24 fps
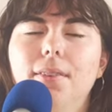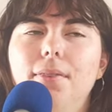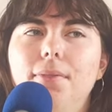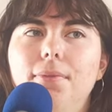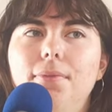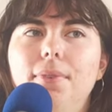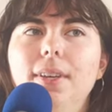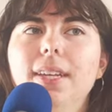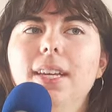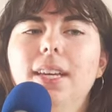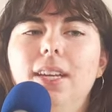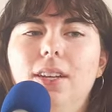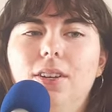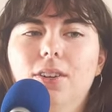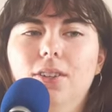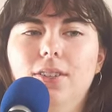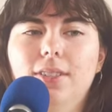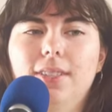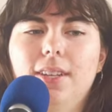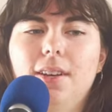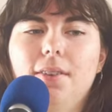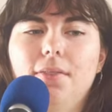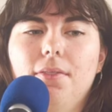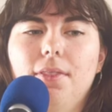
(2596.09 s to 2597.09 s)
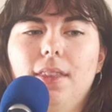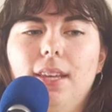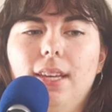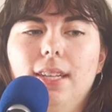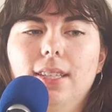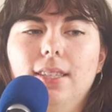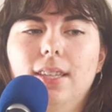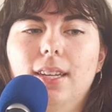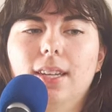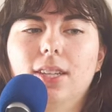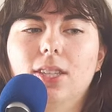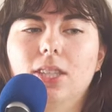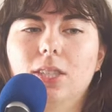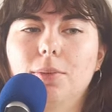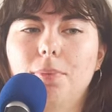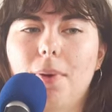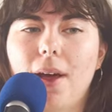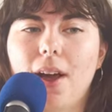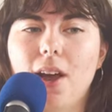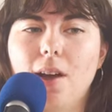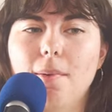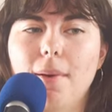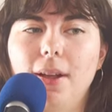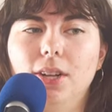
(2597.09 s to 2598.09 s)
Feeding yourself things that
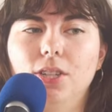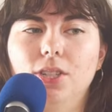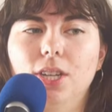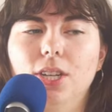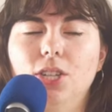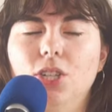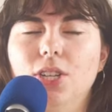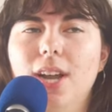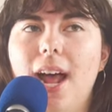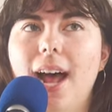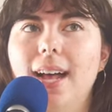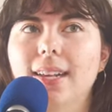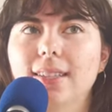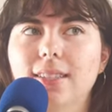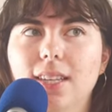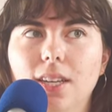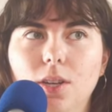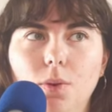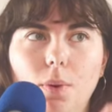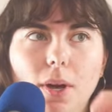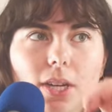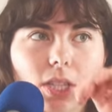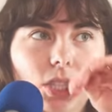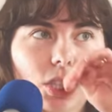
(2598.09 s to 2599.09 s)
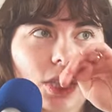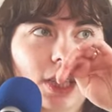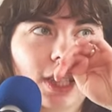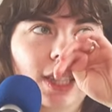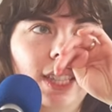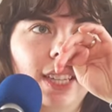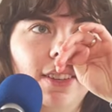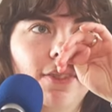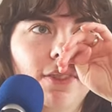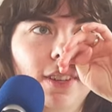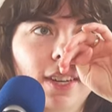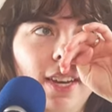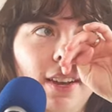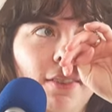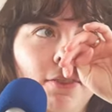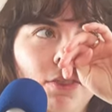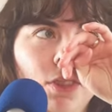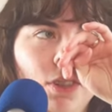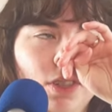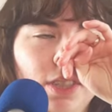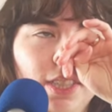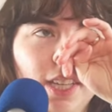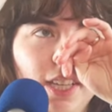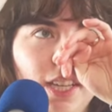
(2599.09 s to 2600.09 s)
inspire imagination, asking questions, even if
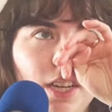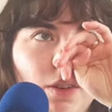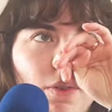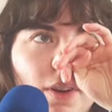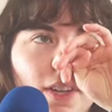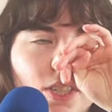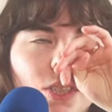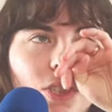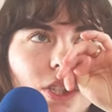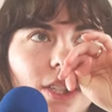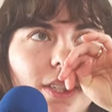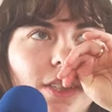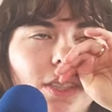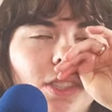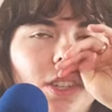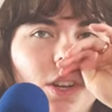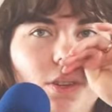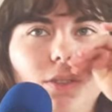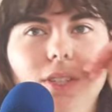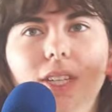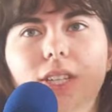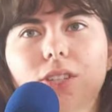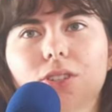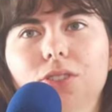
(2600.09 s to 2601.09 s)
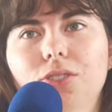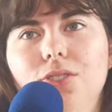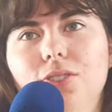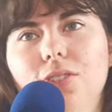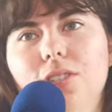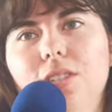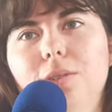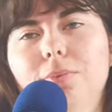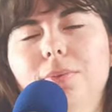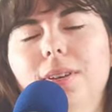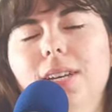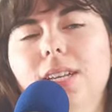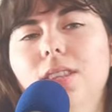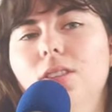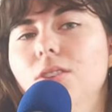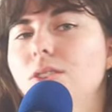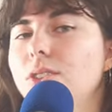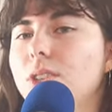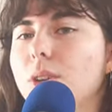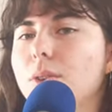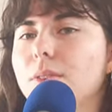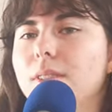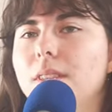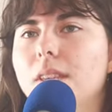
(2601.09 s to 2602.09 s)
they're silly questions. You know, teachers used to be like,
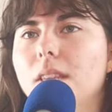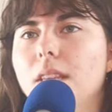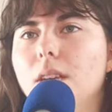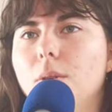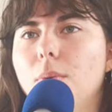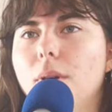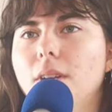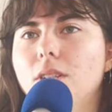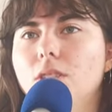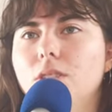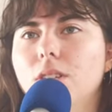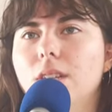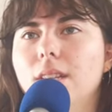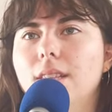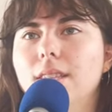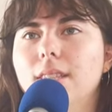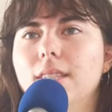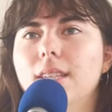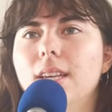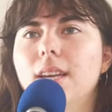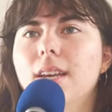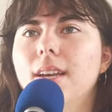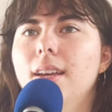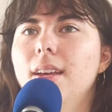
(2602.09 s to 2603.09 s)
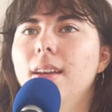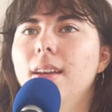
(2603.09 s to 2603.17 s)
there's no silly questions.